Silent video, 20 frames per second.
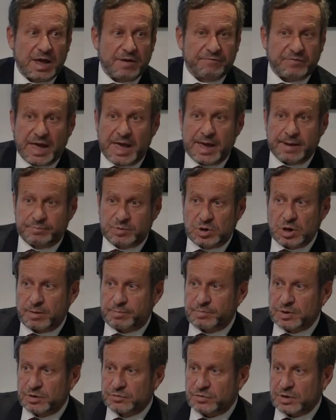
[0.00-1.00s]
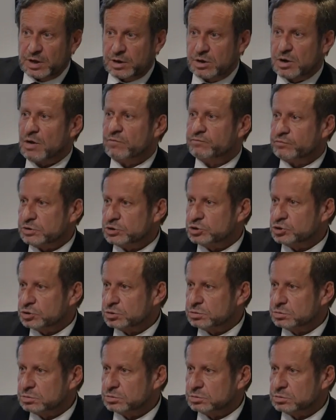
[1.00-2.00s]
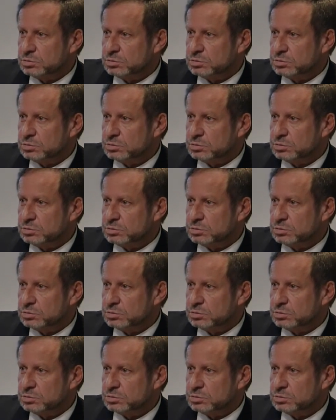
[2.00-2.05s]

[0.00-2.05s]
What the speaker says: have amped up their coverage.